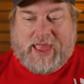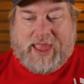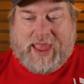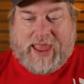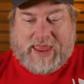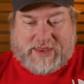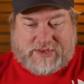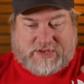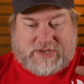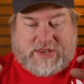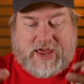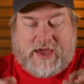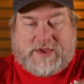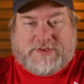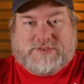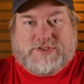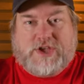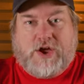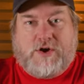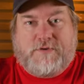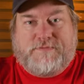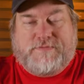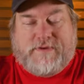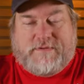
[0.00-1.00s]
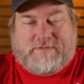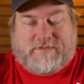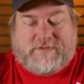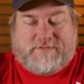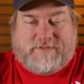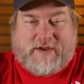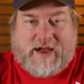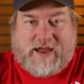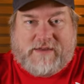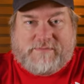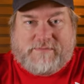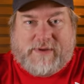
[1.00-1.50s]
it does go
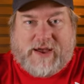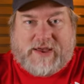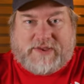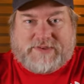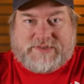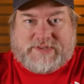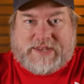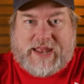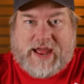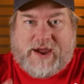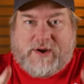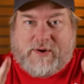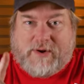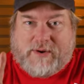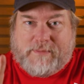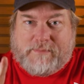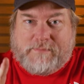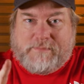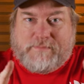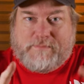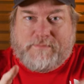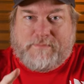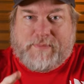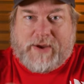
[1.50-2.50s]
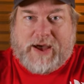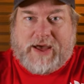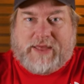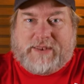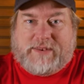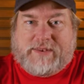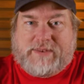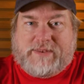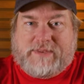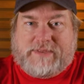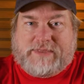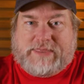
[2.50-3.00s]
55 miles an hour,
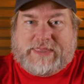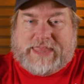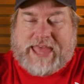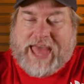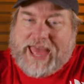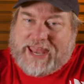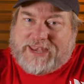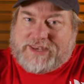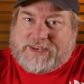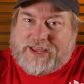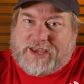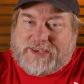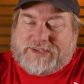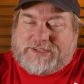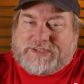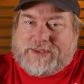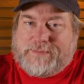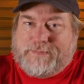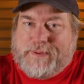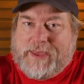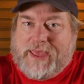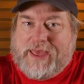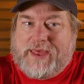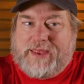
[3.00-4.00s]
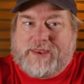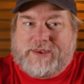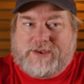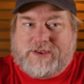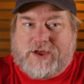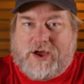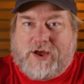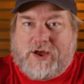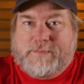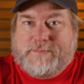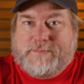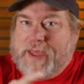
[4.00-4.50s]
but that does depend
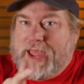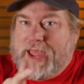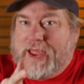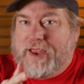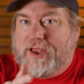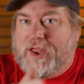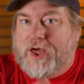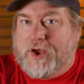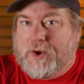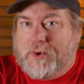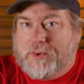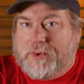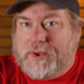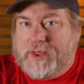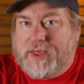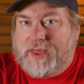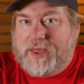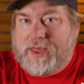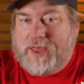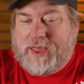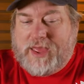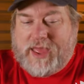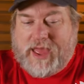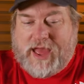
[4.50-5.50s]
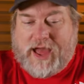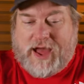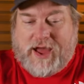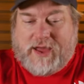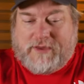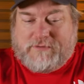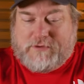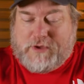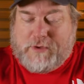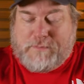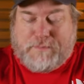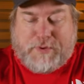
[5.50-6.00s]
on payload. Uh,
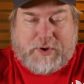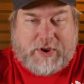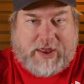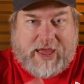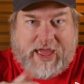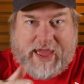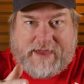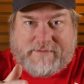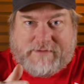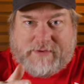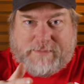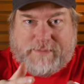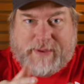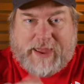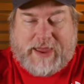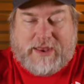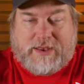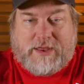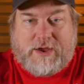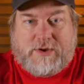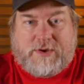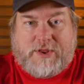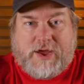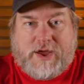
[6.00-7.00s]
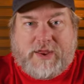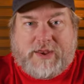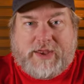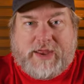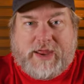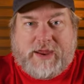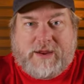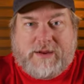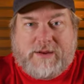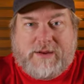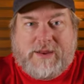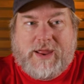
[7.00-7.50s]
you put a heavy payload on
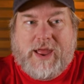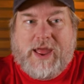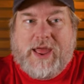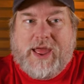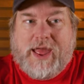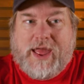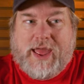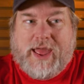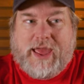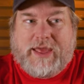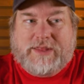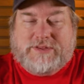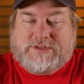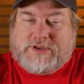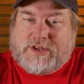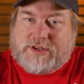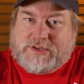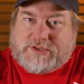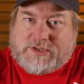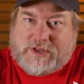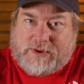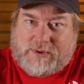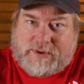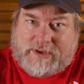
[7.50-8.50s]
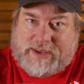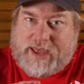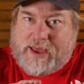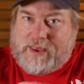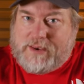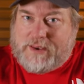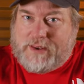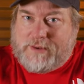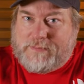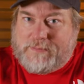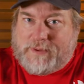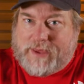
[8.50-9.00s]
here, it's going to slow it down a
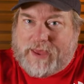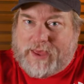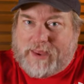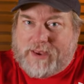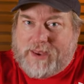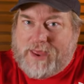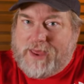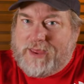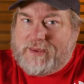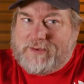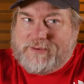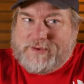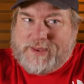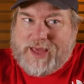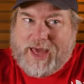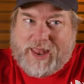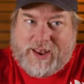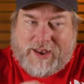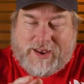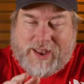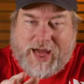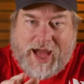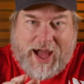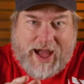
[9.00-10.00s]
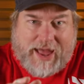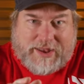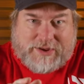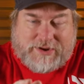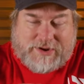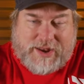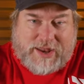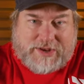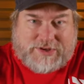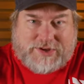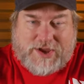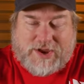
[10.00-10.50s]
little bit. Not a lot. You're
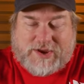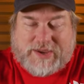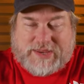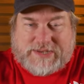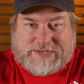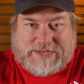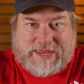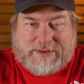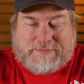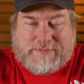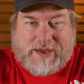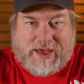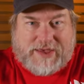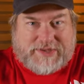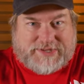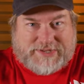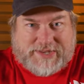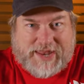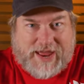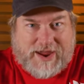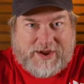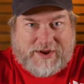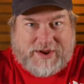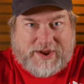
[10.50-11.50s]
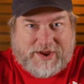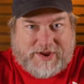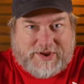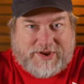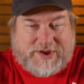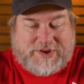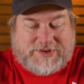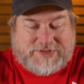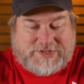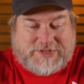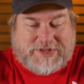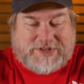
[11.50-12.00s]
not talking 10 miles an hour here.
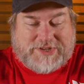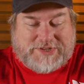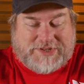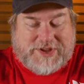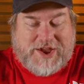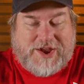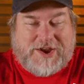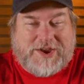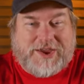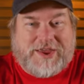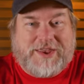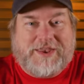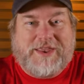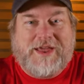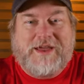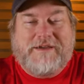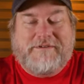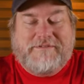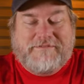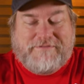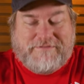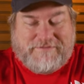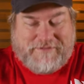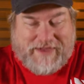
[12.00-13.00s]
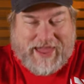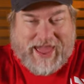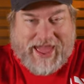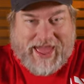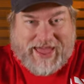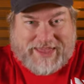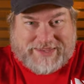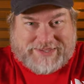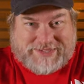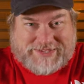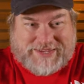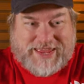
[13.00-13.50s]
You're still talking
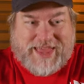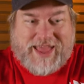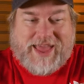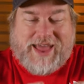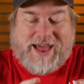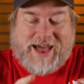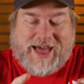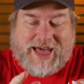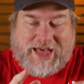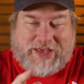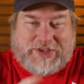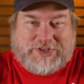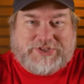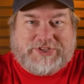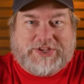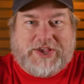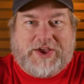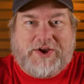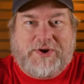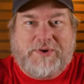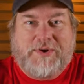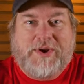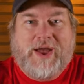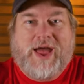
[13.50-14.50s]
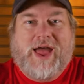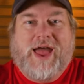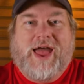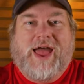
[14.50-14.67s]
fast. Also,